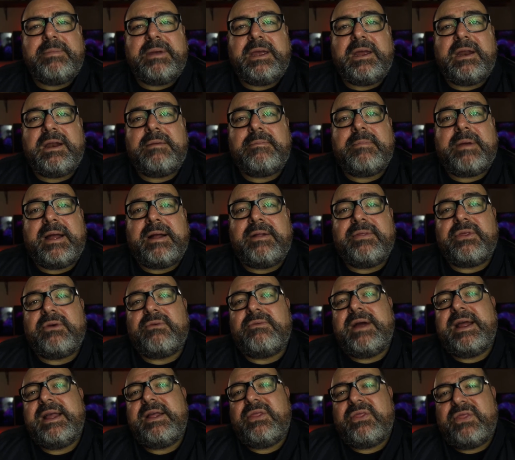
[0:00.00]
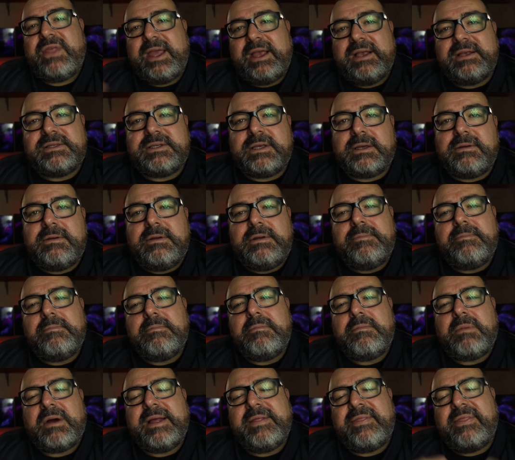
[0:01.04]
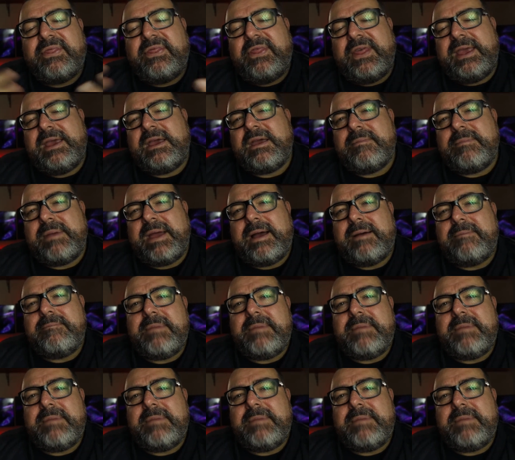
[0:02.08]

and about the way things that you might think about,